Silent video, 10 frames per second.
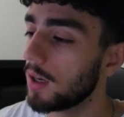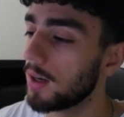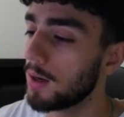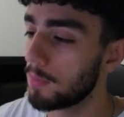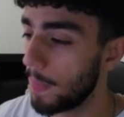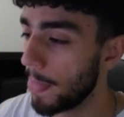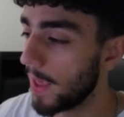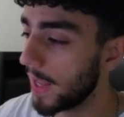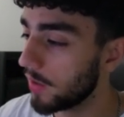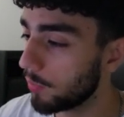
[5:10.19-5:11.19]
And
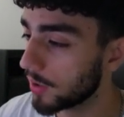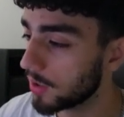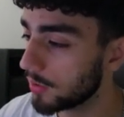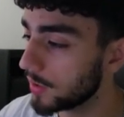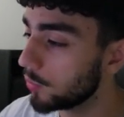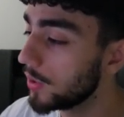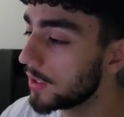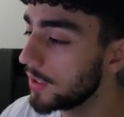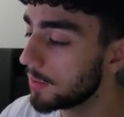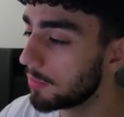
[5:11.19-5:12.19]
I've marked out this
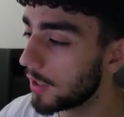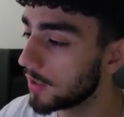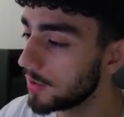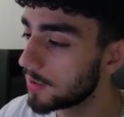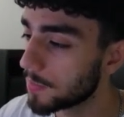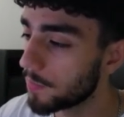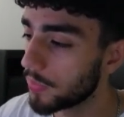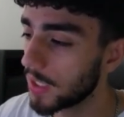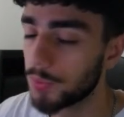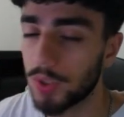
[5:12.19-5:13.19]
weekly imbalance
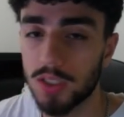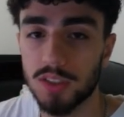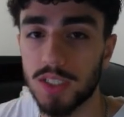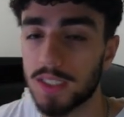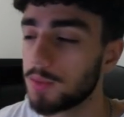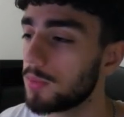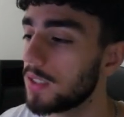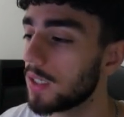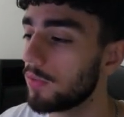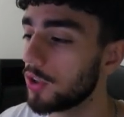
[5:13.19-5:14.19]
as well as this
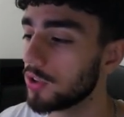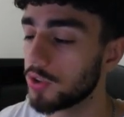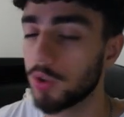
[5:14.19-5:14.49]
SMT divergence.